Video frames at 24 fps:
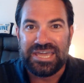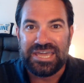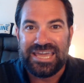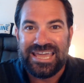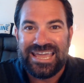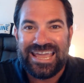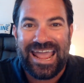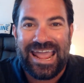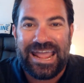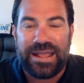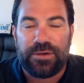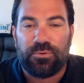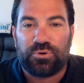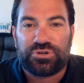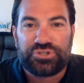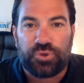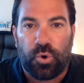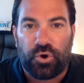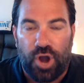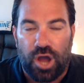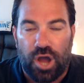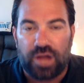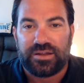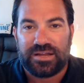Hey, what's
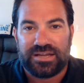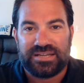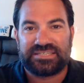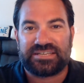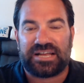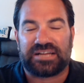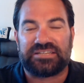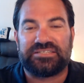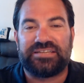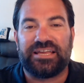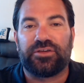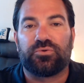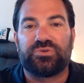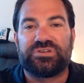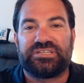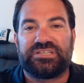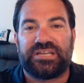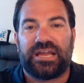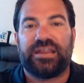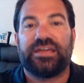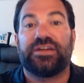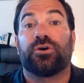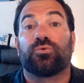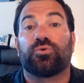going on? Scott Taylor with
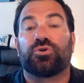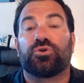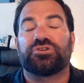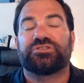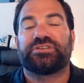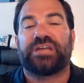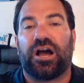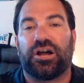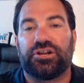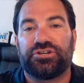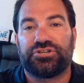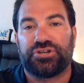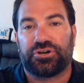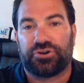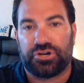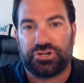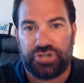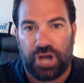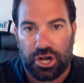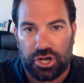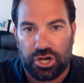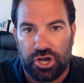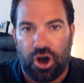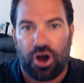San Diego Real Estate
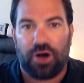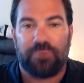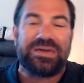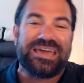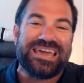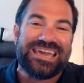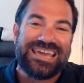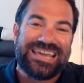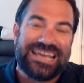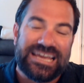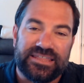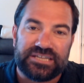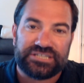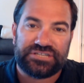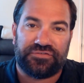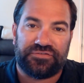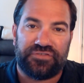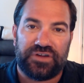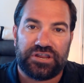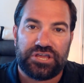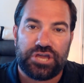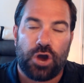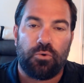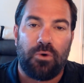Hunter.com. In this
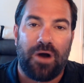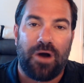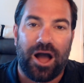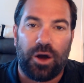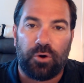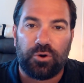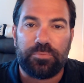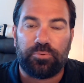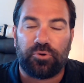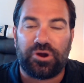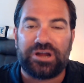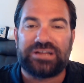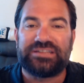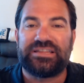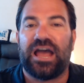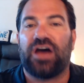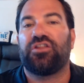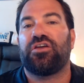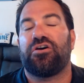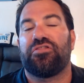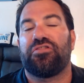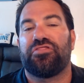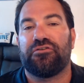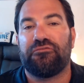video, I want to break
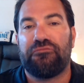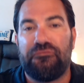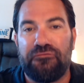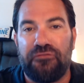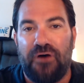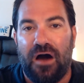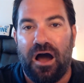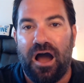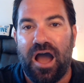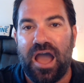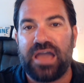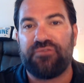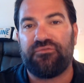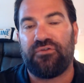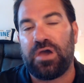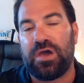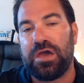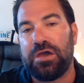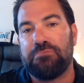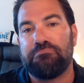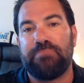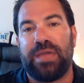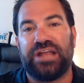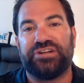down the
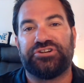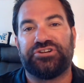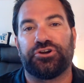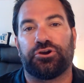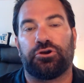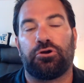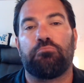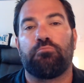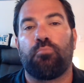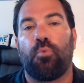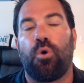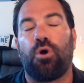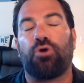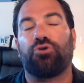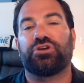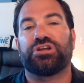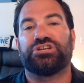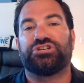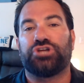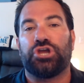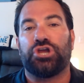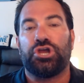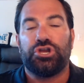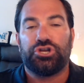5 major
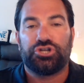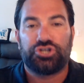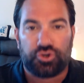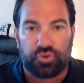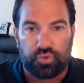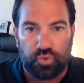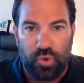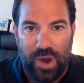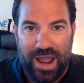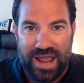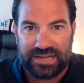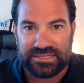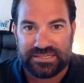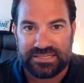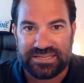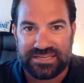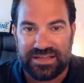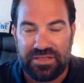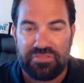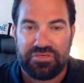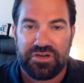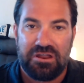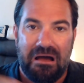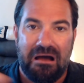mortgage trends
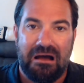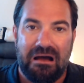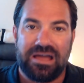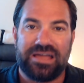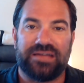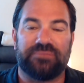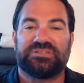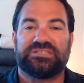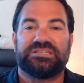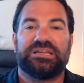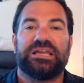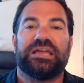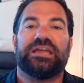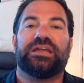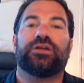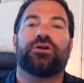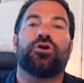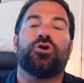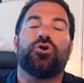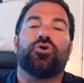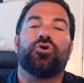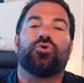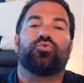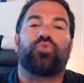that I am
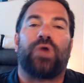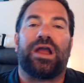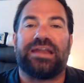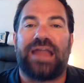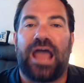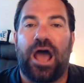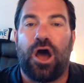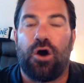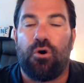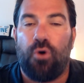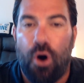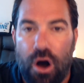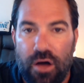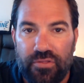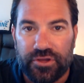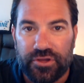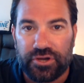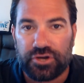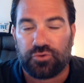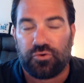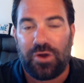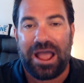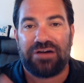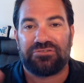seeing right now on the
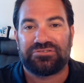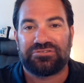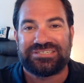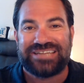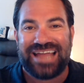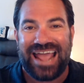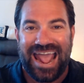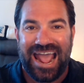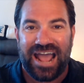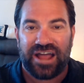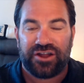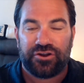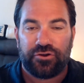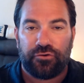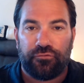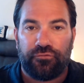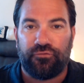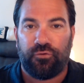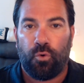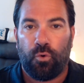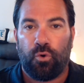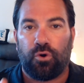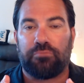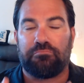ground and
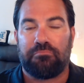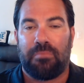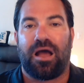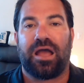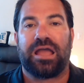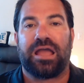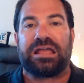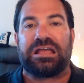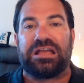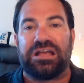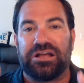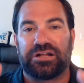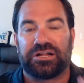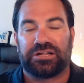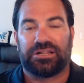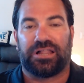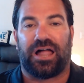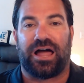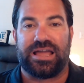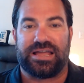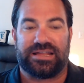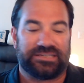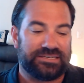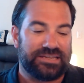for my
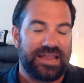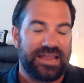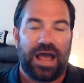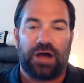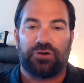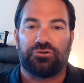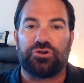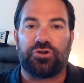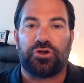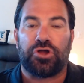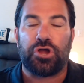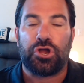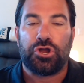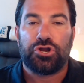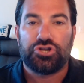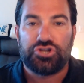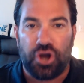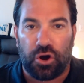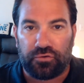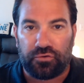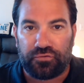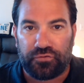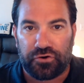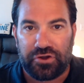clients. Now,
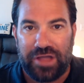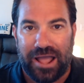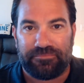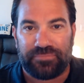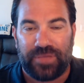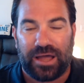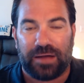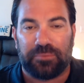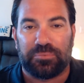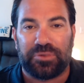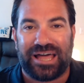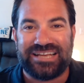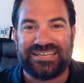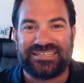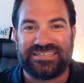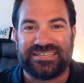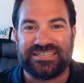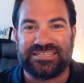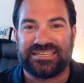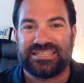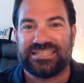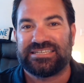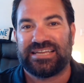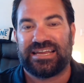don't forget, I'm
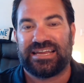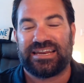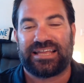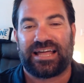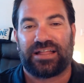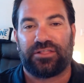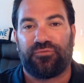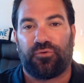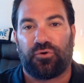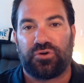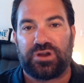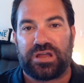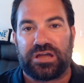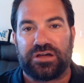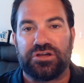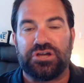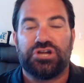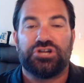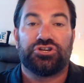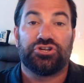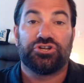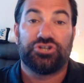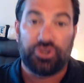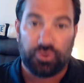licensed in the state of California
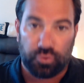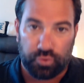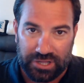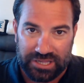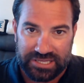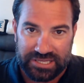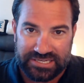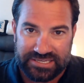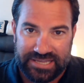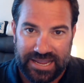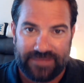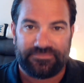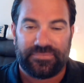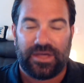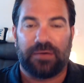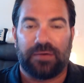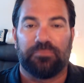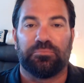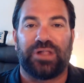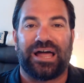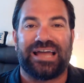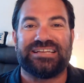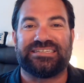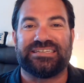to do real estate.
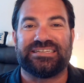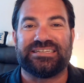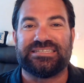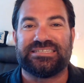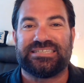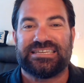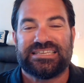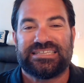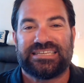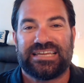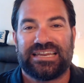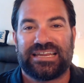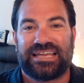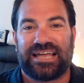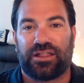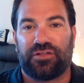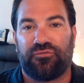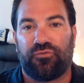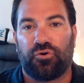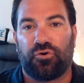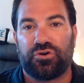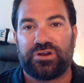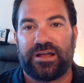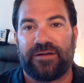I'm licensed in the state of
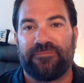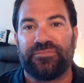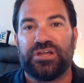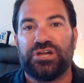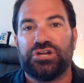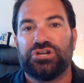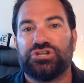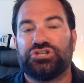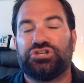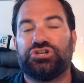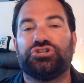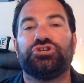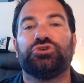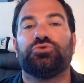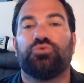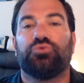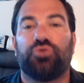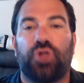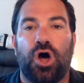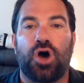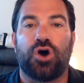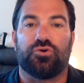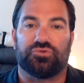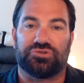California to do
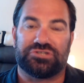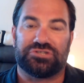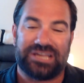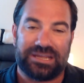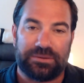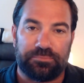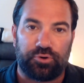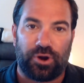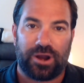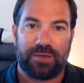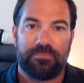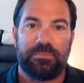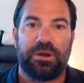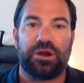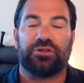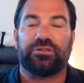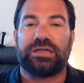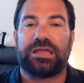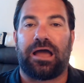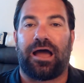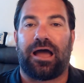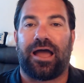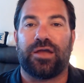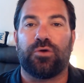loans. And
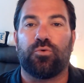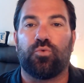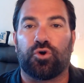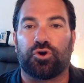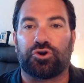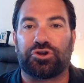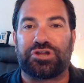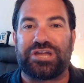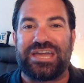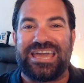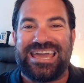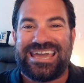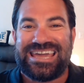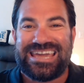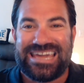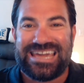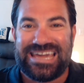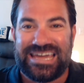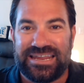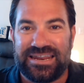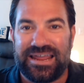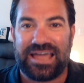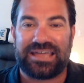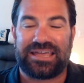primarily, I work
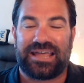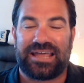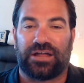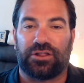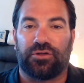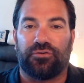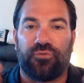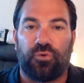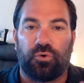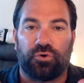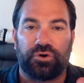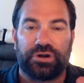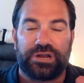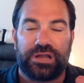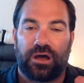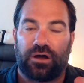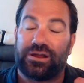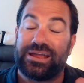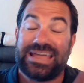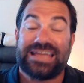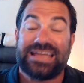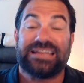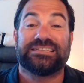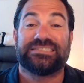in California,
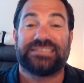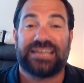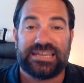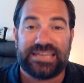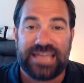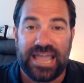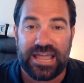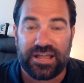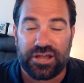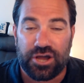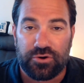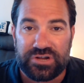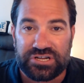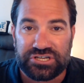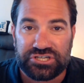in San Diego,